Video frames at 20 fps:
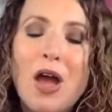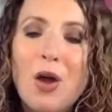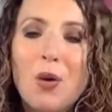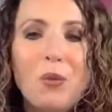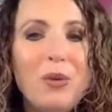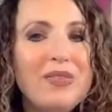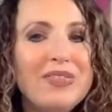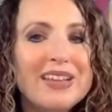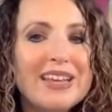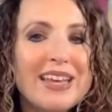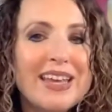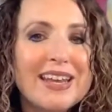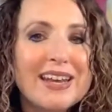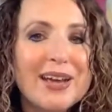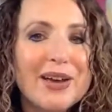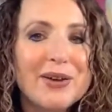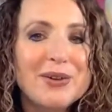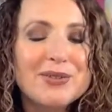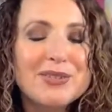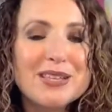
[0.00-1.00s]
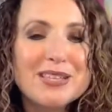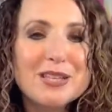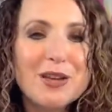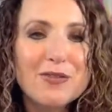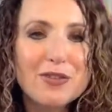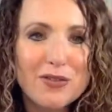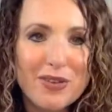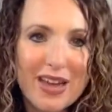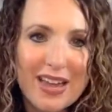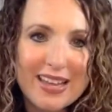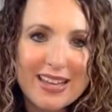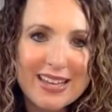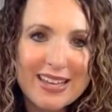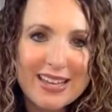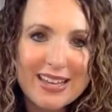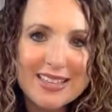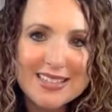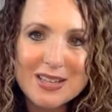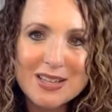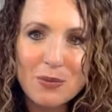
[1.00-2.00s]
with the kiddos. So if you've got any
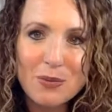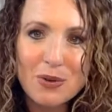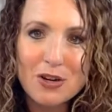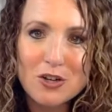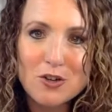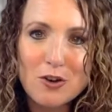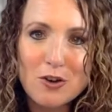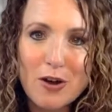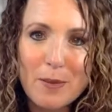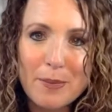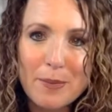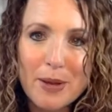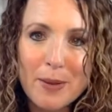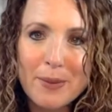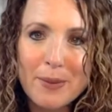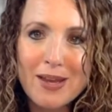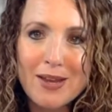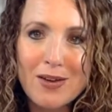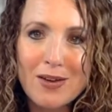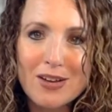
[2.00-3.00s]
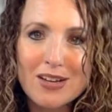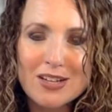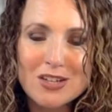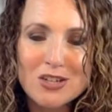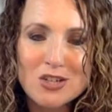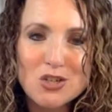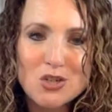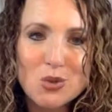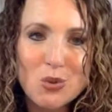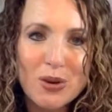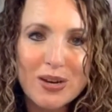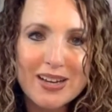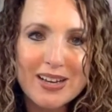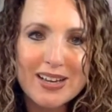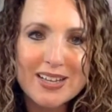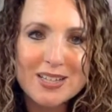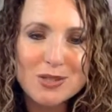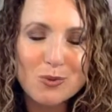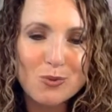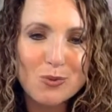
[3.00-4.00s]
kids that want to draw a puppy, y'all can join
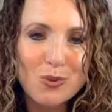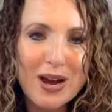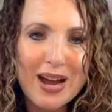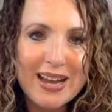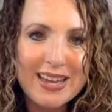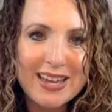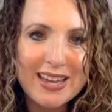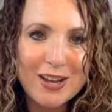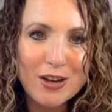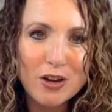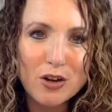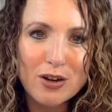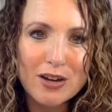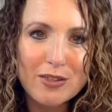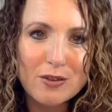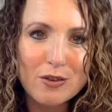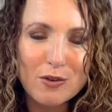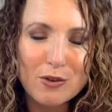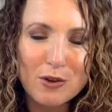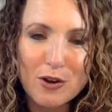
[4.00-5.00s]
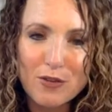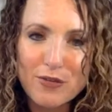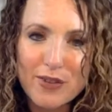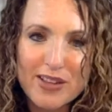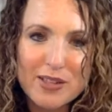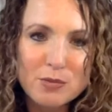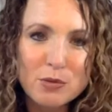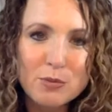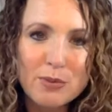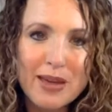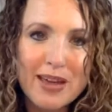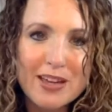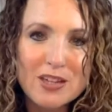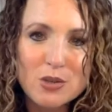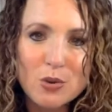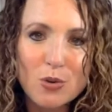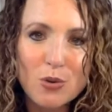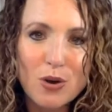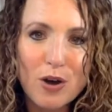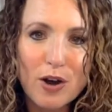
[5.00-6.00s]
us right here, either on our Facebook page
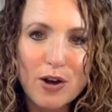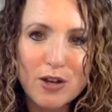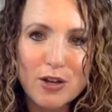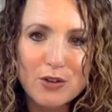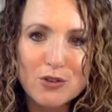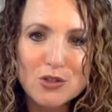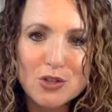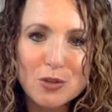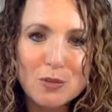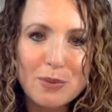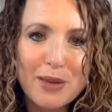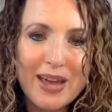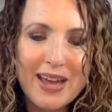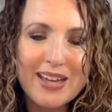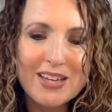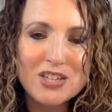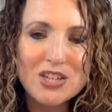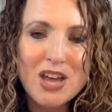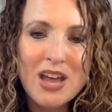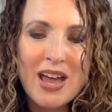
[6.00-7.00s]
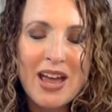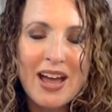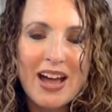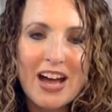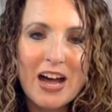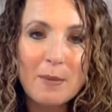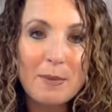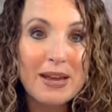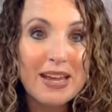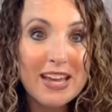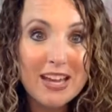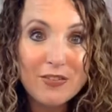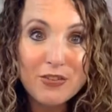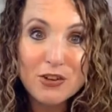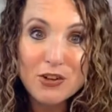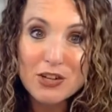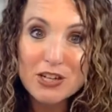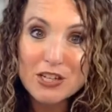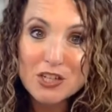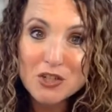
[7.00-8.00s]
or our YouTube page. If
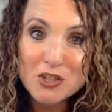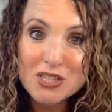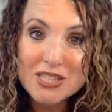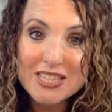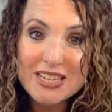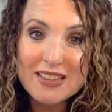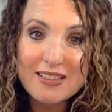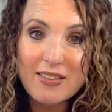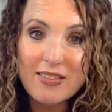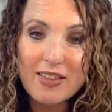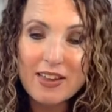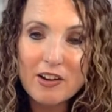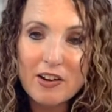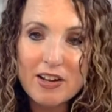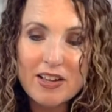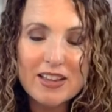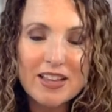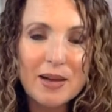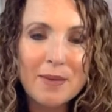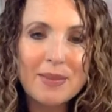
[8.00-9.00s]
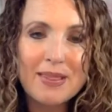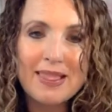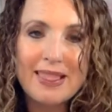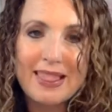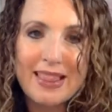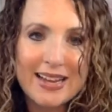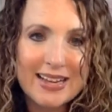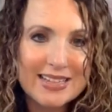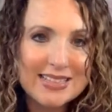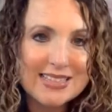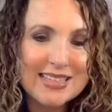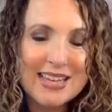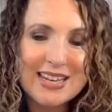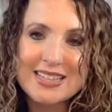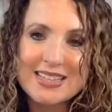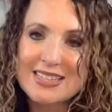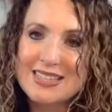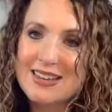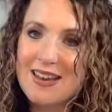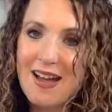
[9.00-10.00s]
you're interested in the lettering club, like I said,
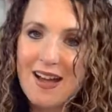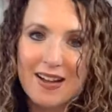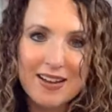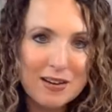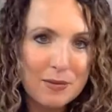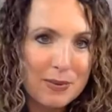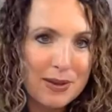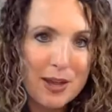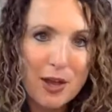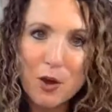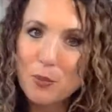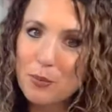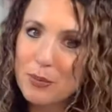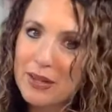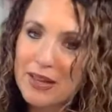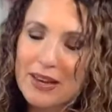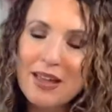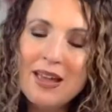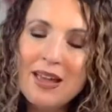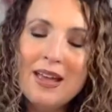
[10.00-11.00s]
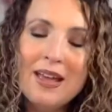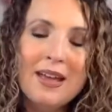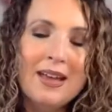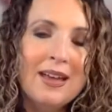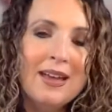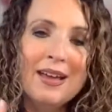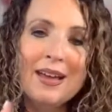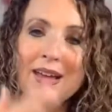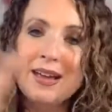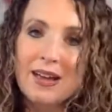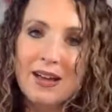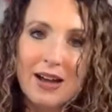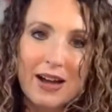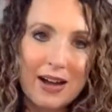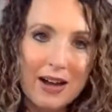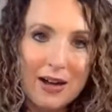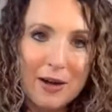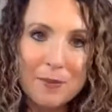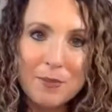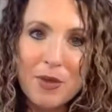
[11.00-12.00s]
it's not going to be open
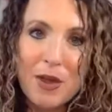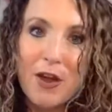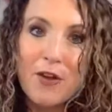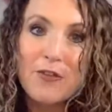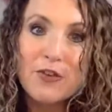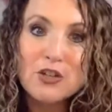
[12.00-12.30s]
for